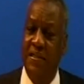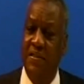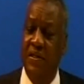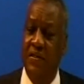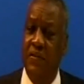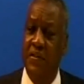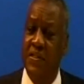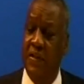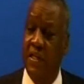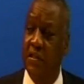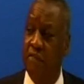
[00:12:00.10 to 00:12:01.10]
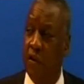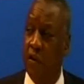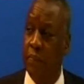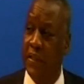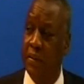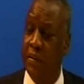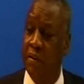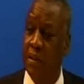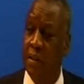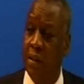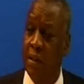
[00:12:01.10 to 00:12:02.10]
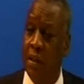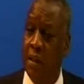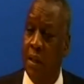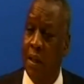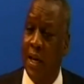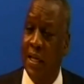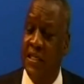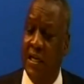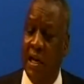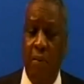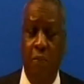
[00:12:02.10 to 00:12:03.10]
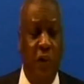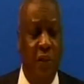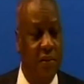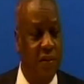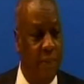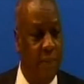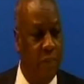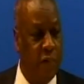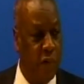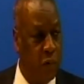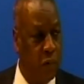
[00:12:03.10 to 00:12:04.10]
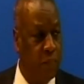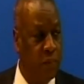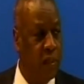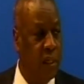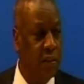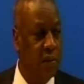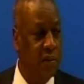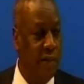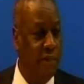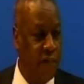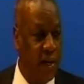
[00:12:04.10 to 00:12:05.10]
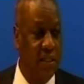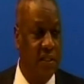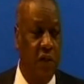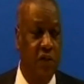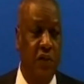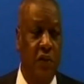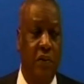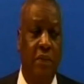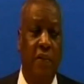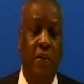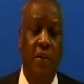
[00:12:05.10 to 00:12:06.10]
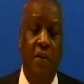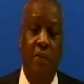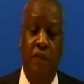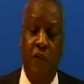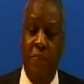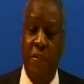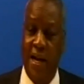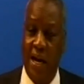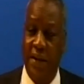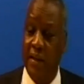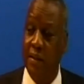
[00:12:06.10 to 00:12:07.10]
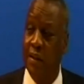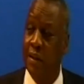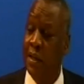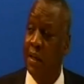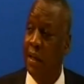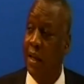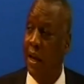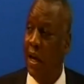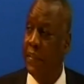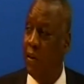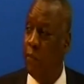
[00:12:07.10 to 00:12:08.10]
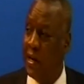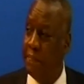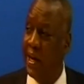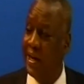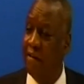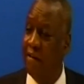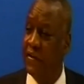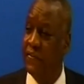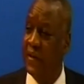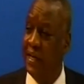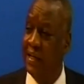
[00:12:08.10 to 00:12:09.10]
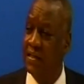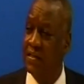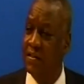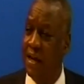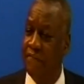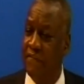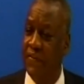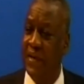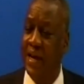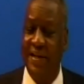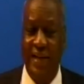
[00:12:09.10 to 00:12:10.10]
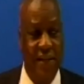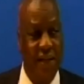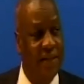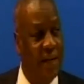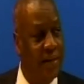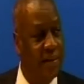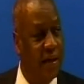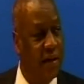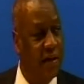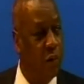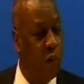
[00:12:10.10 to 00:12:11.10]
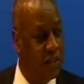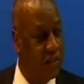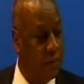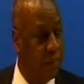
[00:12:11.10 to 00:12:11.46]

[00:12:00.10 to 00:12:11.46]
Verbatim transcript: security strategy development. And she came with some group and some friends also from Ghana. And they went back after the after the attending the, the, the workshop.